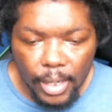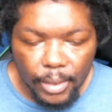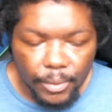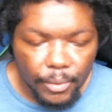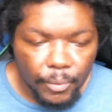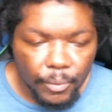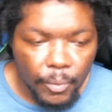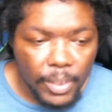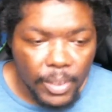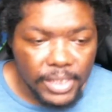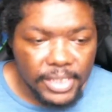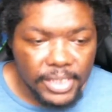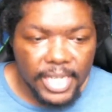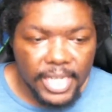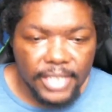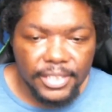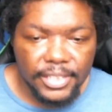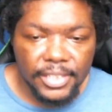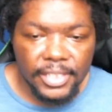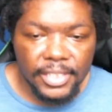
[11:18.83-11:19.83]
one
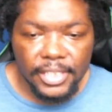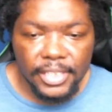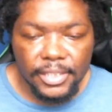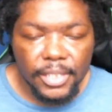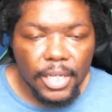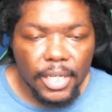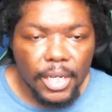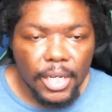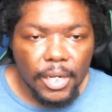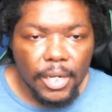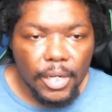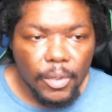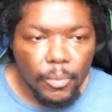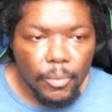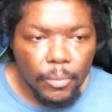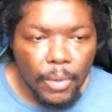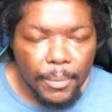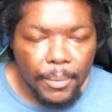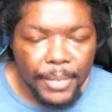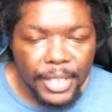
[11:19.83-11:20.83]
section, this
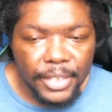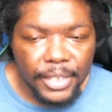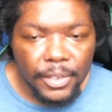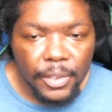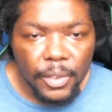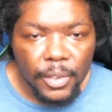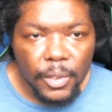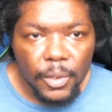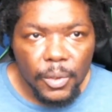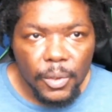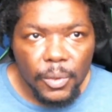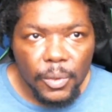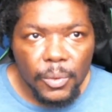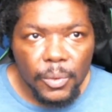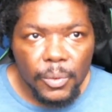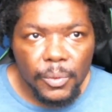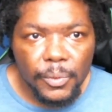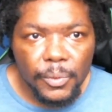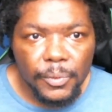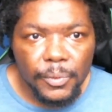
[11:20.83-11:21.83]
woman
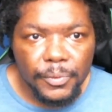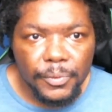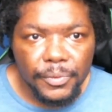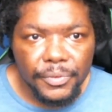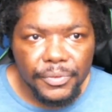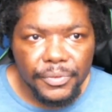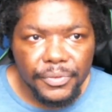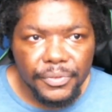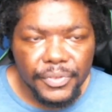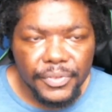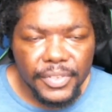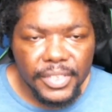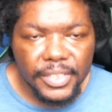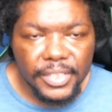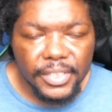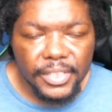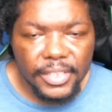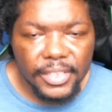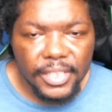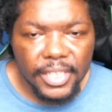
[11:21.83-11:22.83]
who
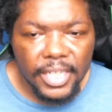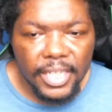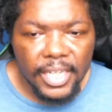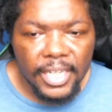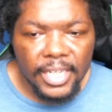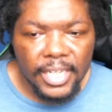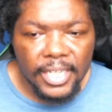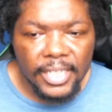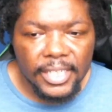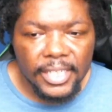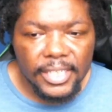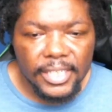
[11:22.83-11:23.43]
I